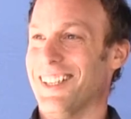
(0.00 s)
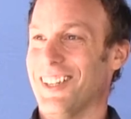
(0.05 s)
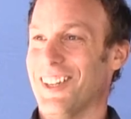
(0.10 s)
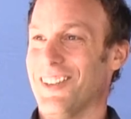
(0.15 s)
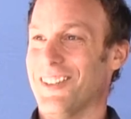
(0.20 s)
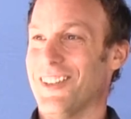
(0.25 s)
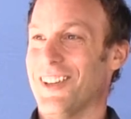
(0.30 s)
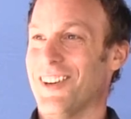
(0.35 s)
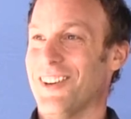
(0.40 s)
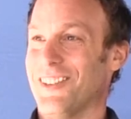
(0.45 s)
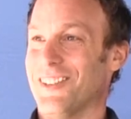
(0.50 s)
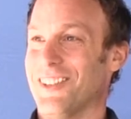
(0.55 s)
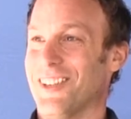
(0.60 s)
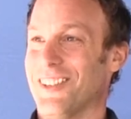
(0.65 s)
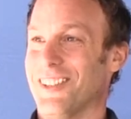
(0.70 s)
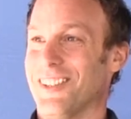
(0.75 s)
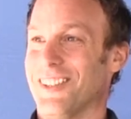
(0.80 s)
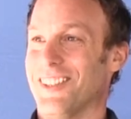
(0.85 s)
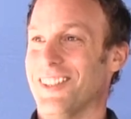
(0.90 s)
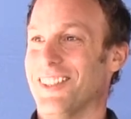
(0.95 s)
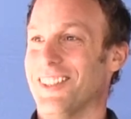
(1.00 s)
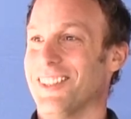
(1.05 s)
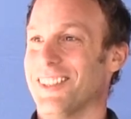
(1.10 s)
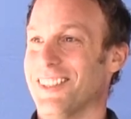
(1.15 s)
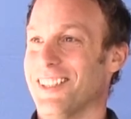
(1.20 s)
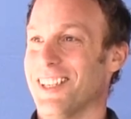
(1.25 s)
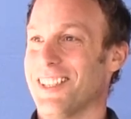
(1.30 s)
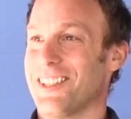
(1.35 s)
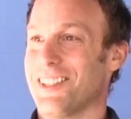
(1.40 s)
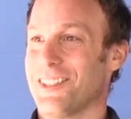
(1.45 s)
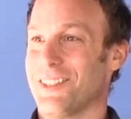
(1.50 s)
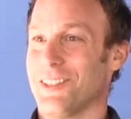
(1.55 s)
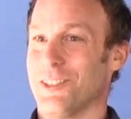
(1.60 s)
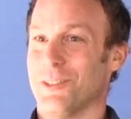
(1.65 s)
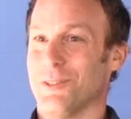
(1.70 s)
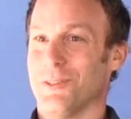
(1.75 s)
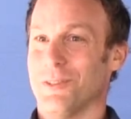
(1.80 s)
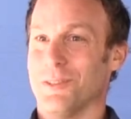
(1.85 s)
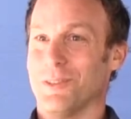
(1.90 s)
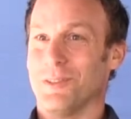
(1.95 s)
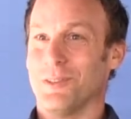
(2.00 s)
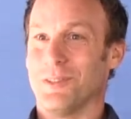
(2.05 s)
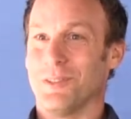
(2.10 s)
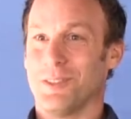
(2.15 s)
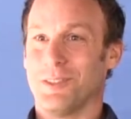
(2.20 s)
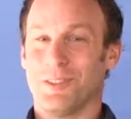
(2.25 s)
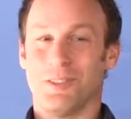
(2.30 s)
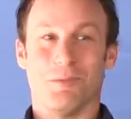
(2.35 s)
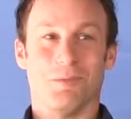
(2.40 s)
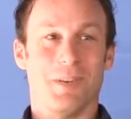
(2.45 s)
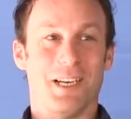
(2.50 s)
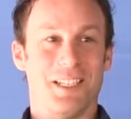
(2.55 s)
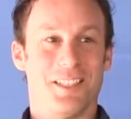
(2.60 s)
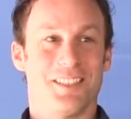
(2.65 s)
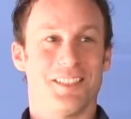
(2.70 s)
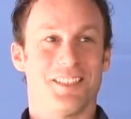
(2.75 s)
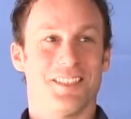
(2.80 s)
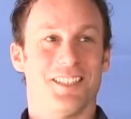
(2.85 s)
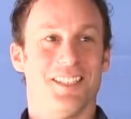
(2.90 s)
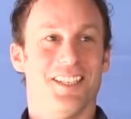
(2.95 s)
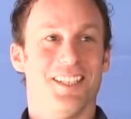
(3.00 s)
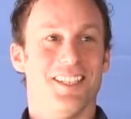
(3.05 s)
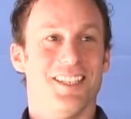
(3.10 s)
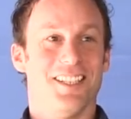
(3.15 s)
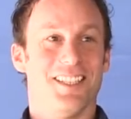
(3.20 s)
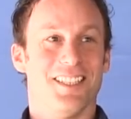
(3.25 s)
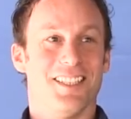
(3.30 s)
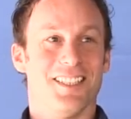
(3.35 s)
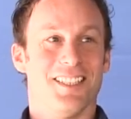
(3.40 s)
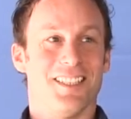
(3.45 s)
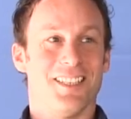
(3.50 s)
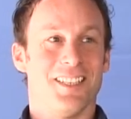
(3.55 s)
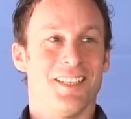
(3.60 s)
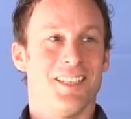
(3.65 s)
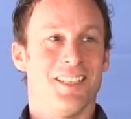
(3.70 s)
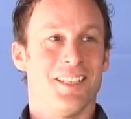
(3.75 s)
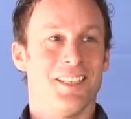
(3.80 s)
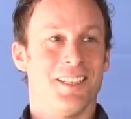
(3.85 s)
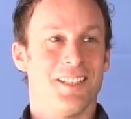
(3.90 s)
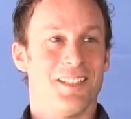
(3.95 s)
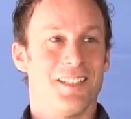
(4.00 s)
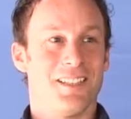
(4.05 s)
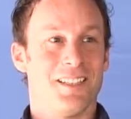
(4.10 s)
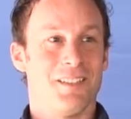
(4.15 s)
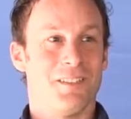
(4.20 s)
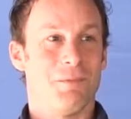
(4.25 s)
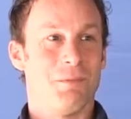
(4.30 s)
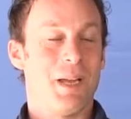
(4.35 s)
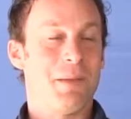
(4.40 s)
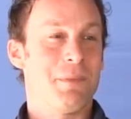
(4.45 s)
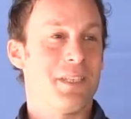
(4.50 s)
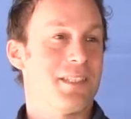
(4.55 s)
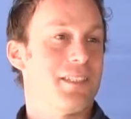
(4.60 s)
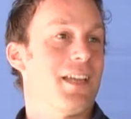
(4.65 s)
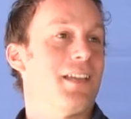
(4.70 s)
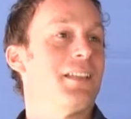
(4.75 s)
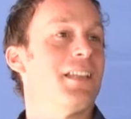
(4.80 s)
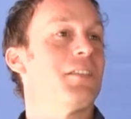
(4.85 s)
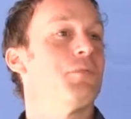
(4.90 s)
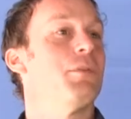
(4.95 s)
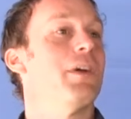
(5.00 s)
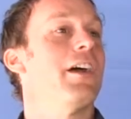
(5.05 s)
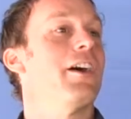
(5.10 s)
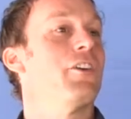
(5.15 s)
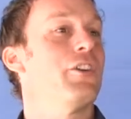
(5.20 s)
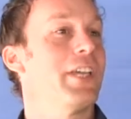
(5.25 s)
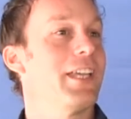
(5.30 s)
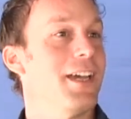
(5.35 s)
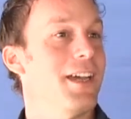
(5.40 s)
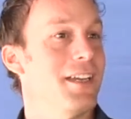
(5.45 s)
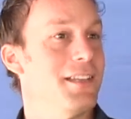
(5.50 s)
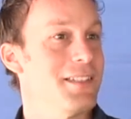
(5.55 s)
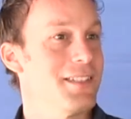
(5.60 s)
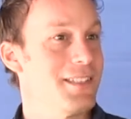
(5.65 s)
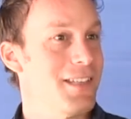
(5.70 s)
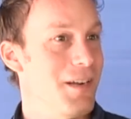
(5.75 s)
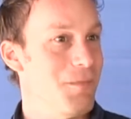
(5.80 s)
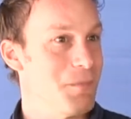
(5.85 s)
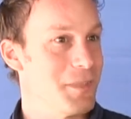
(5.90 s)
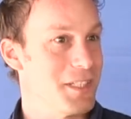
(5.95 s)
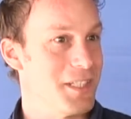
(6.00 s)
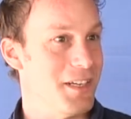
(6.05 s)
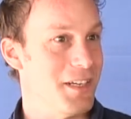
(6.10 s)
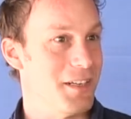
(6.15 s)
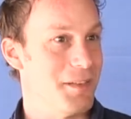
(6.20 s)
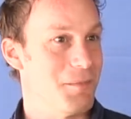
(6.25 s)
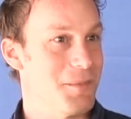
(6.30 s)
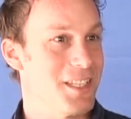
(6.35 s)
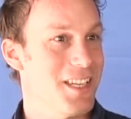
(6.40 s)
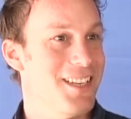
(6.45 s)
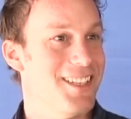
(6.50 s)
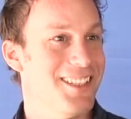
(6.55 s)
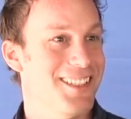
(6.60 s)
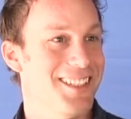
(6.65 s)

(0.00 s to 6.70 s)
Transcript: you know, no, no, no, no. That's too, too much. Maybe say that we are okay sometimes.